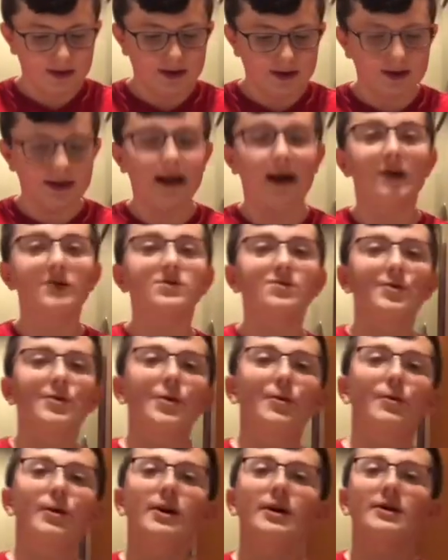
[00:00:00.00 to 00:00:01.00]
now is when you
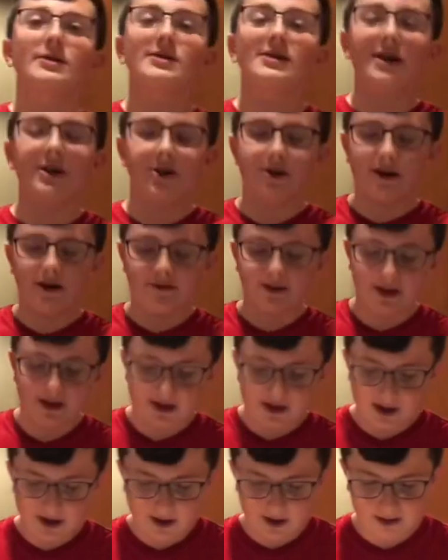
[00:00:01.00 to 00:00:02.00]
want to set your oven
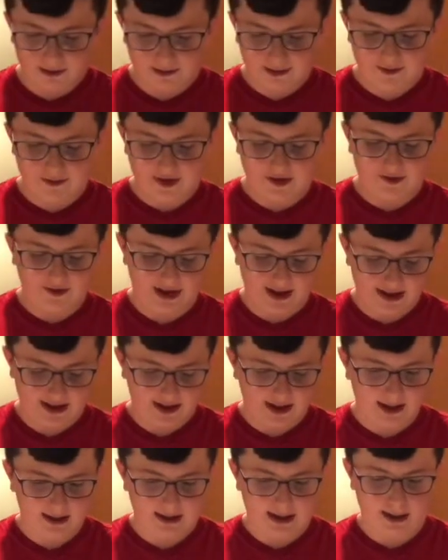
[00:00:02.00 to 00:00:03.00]
to 350 and
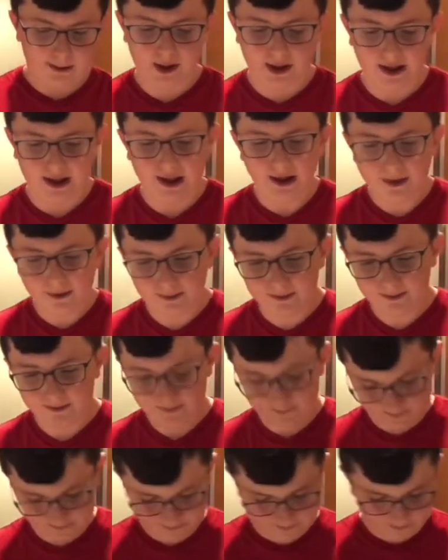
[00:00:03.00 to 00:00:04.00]
let that heat.
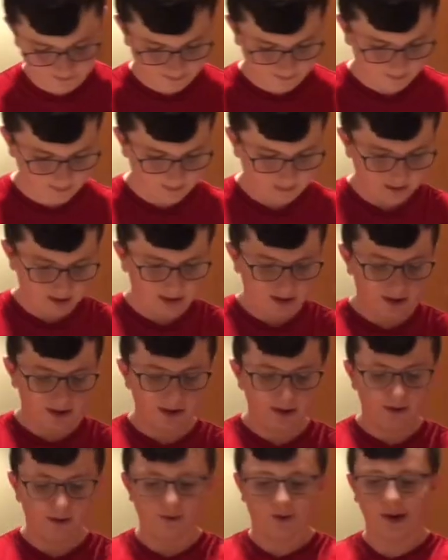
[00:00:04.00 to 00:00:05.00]

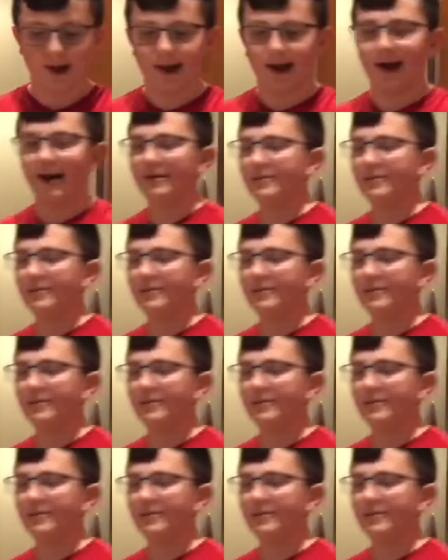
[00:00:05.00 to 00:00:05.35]
Voila.